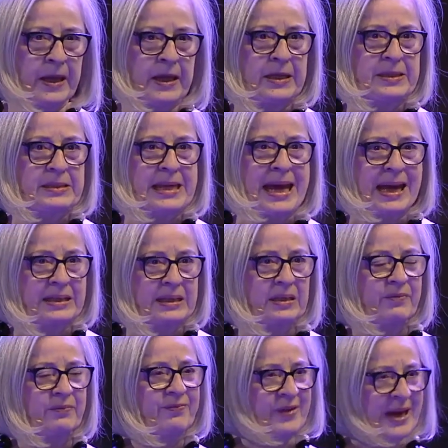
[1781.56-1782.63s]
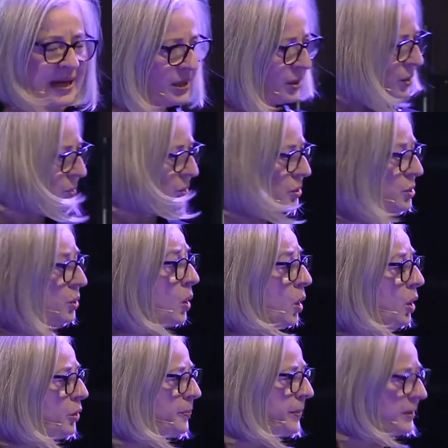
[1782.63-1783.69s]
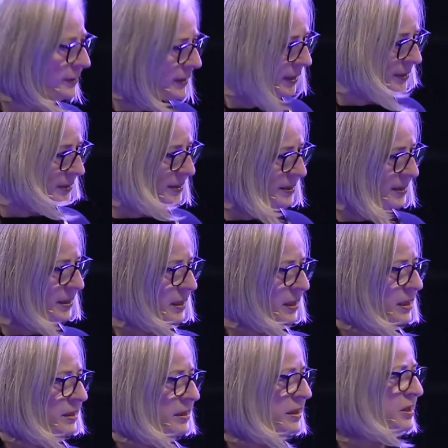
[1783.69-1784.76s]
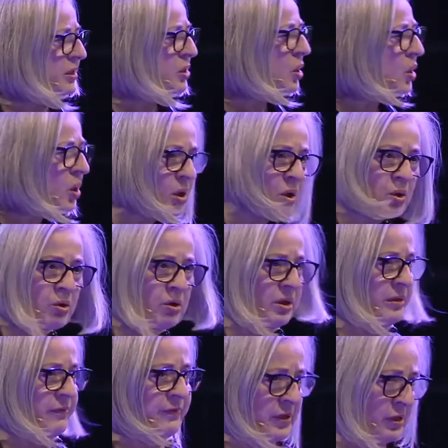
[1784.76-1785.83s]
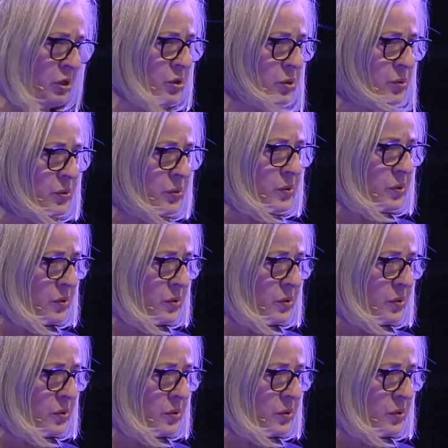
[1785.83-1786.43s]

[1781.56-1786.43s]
it's adding value to all buildings that are no longer in use.